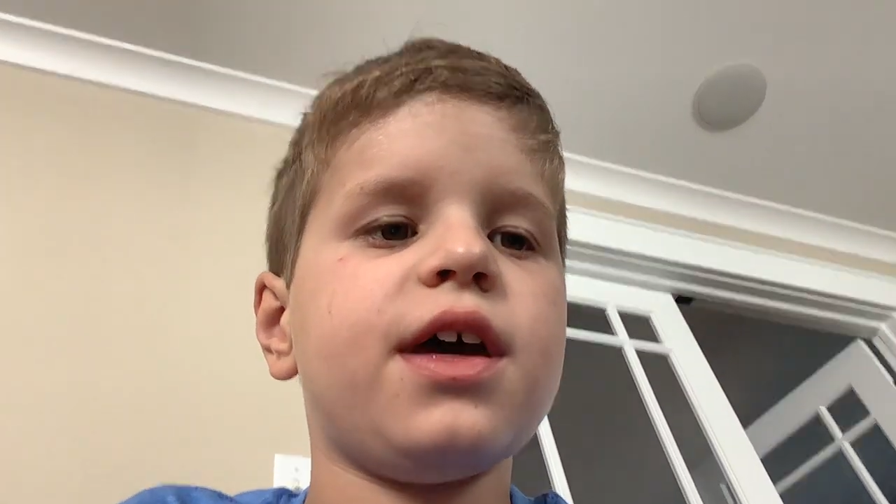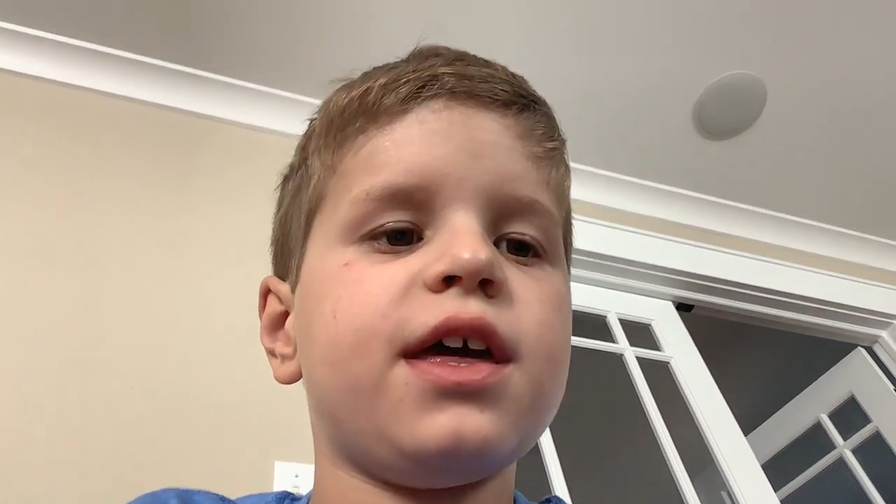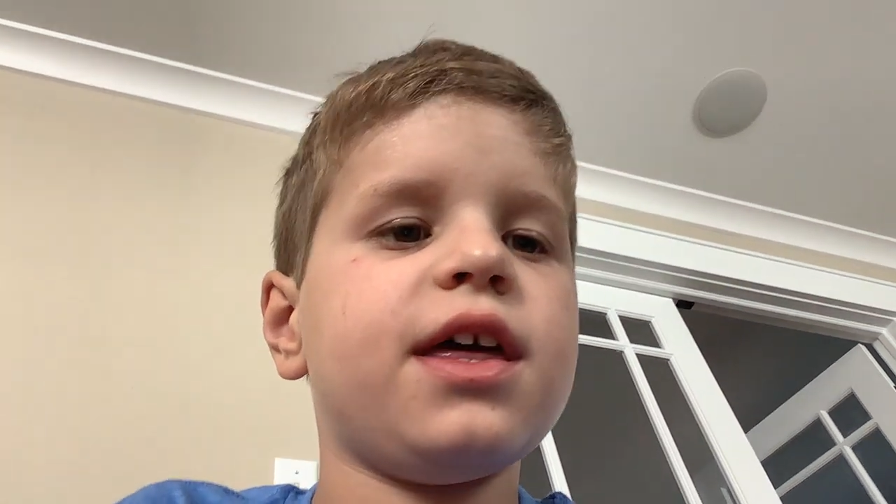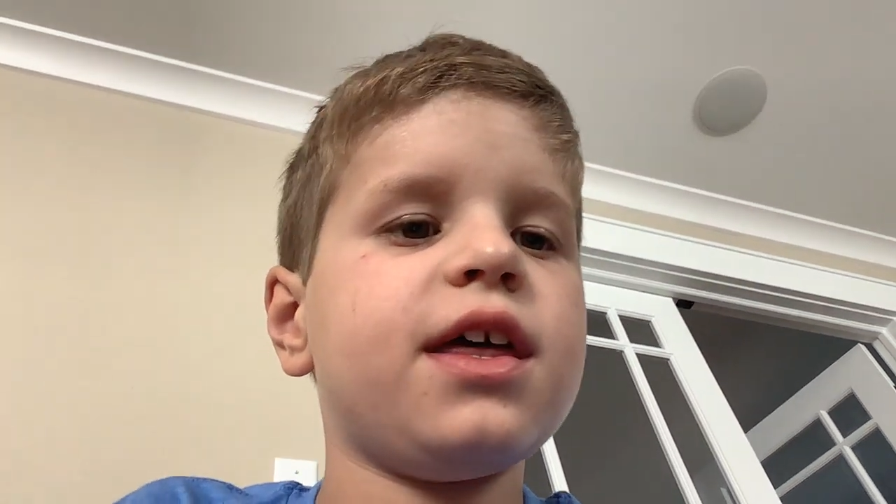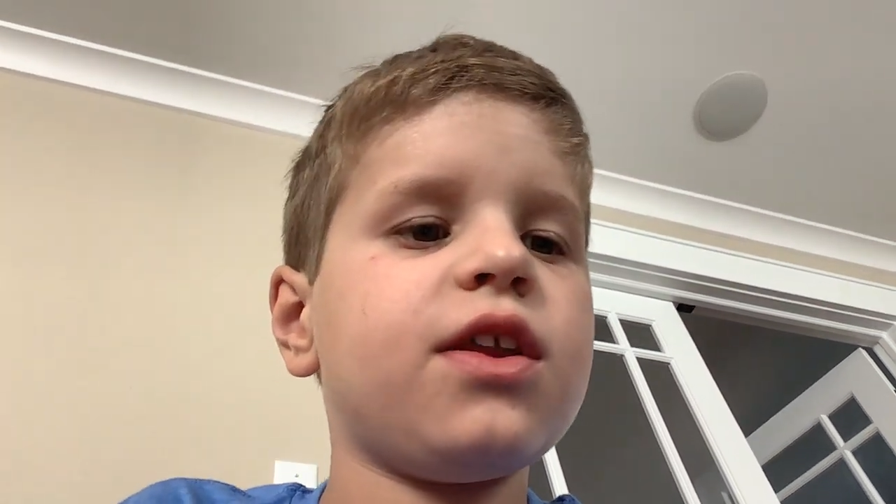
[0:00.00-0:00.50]

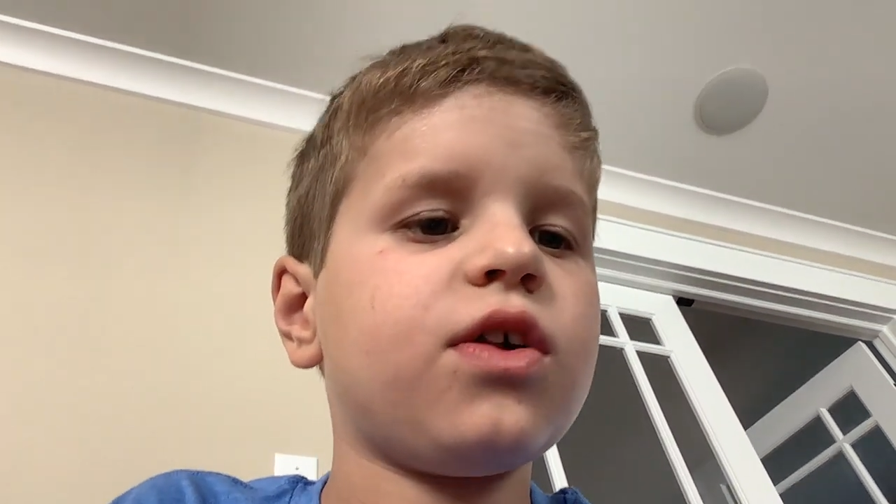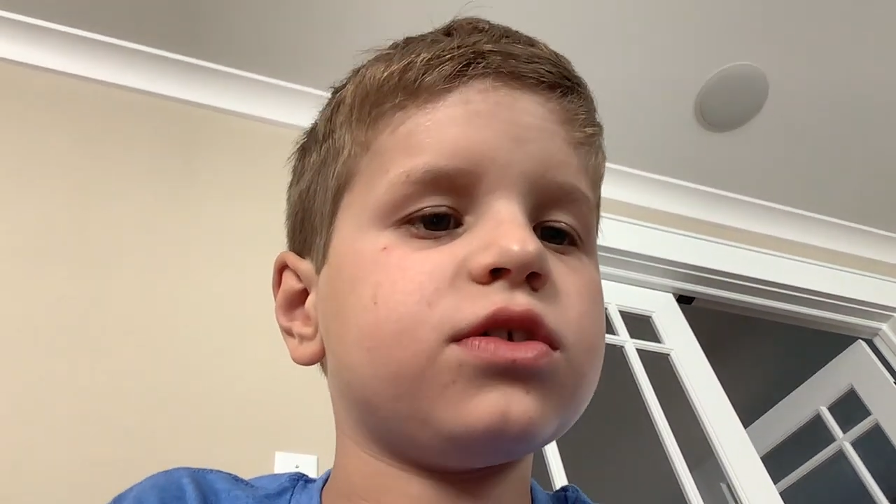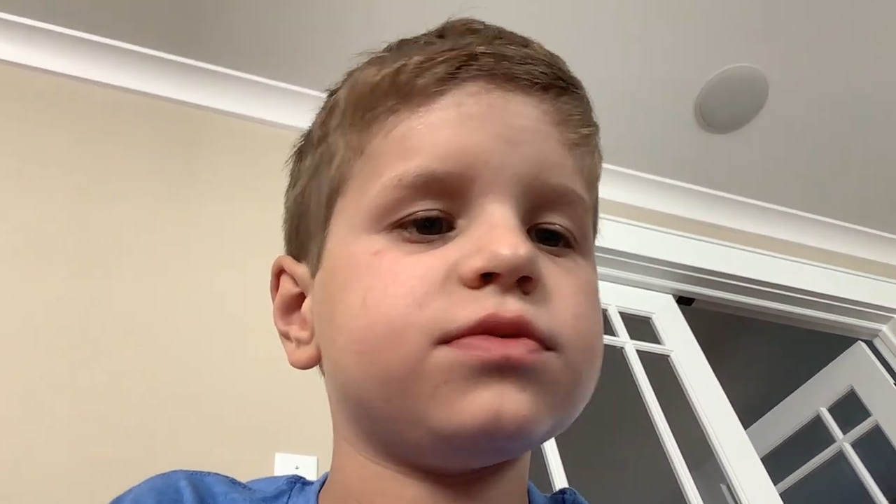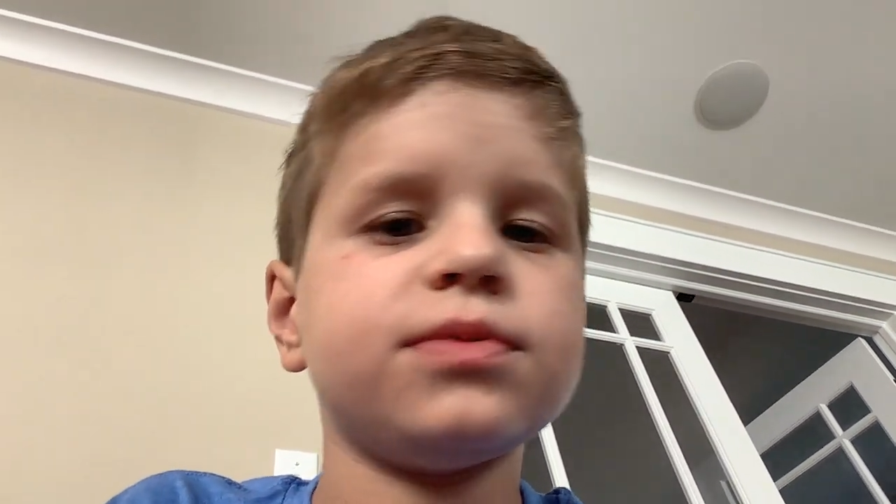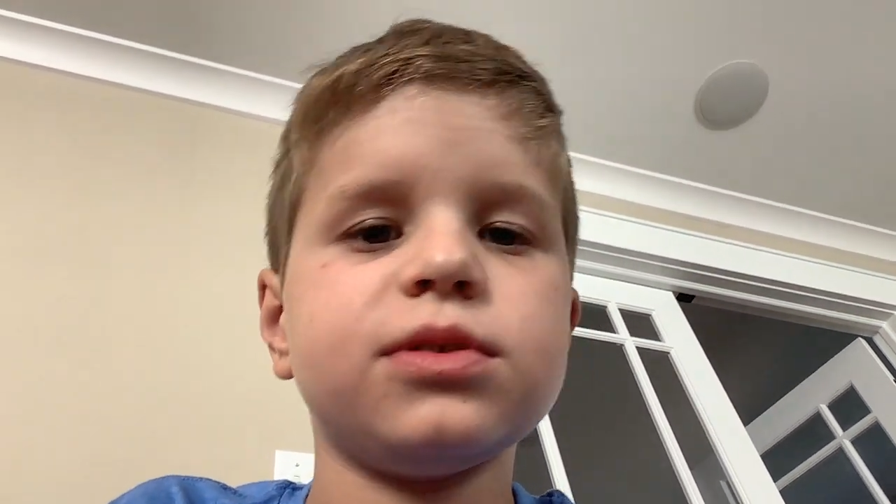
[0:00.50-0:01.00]
It hit all
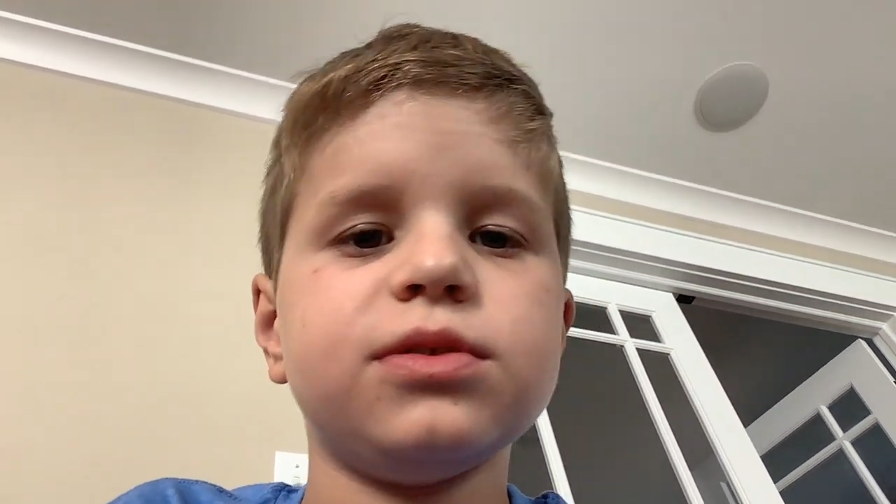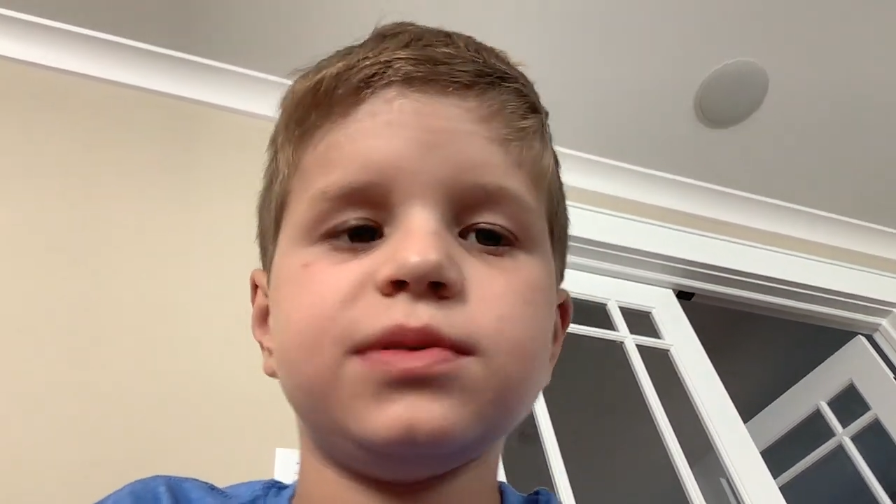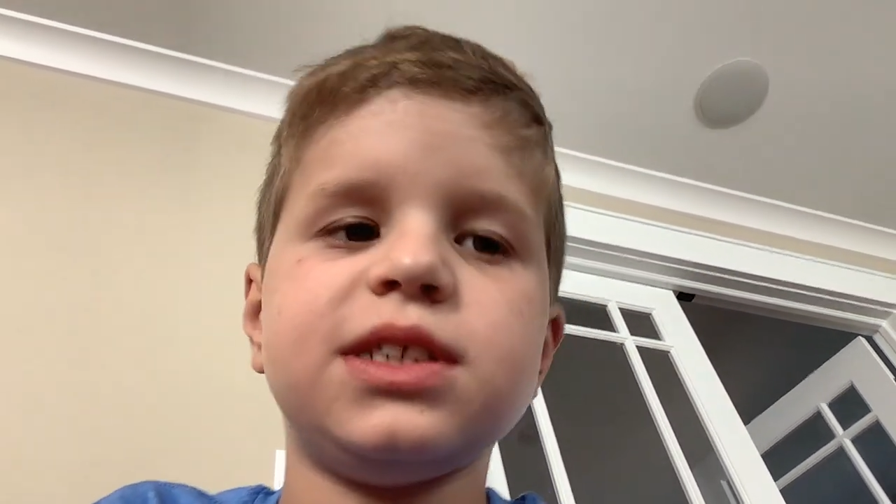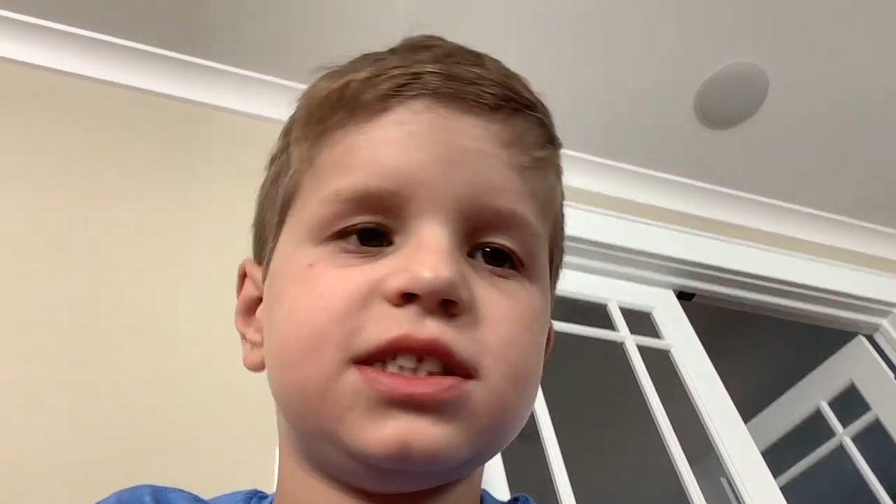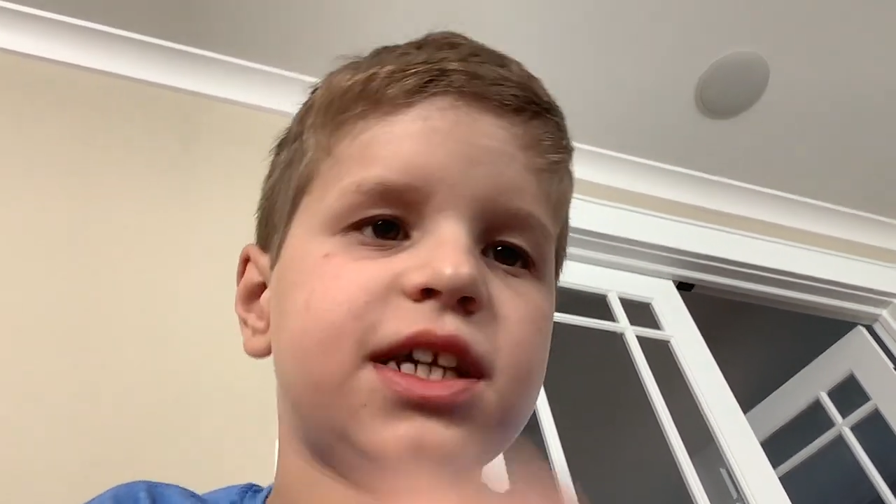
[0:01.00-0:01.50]
over
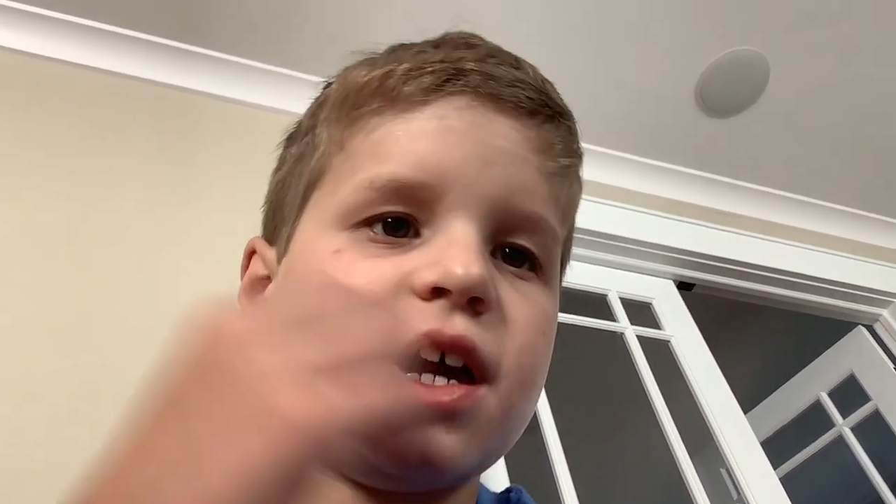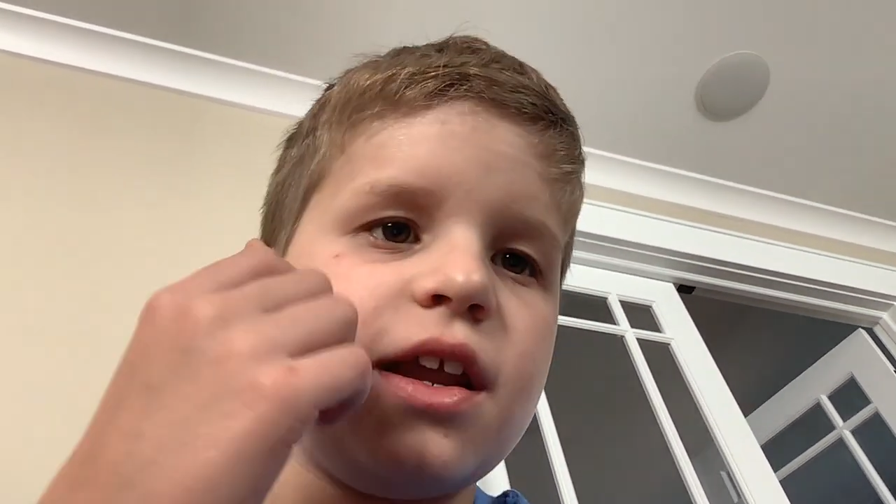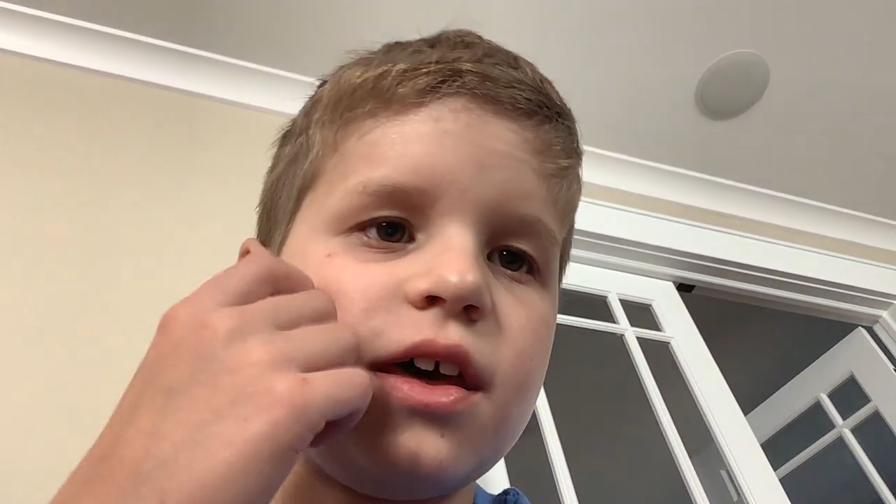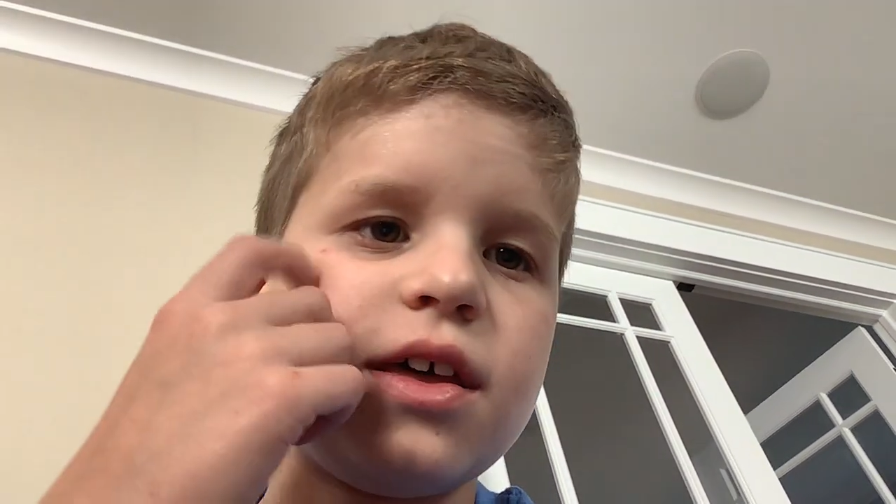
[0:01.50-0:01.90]
Louisiana.